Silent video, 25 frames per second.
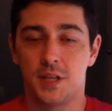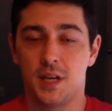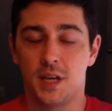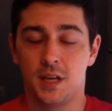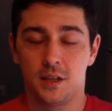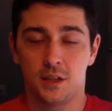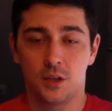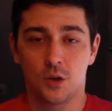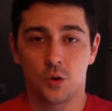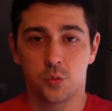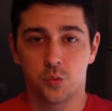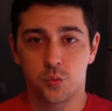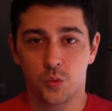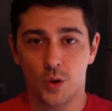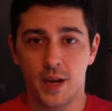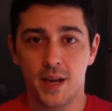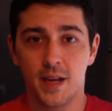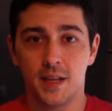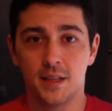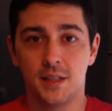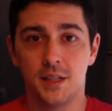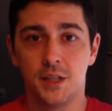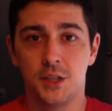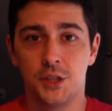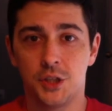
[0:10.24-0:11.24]
had
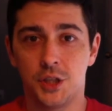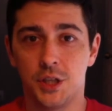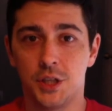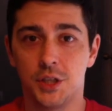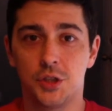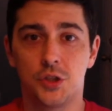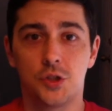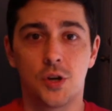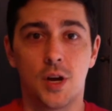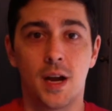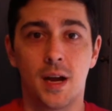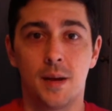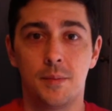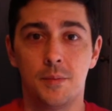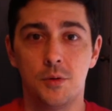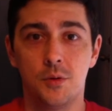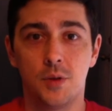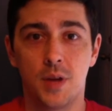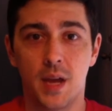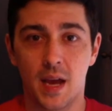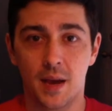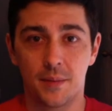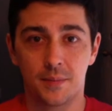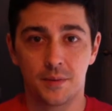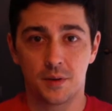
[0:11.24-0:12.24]
crazy shit drop, new
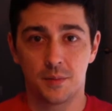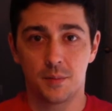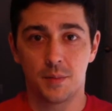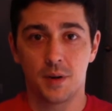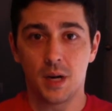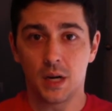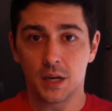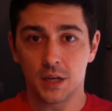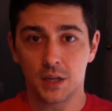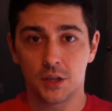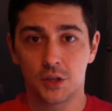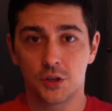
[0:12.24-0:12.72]
Captain America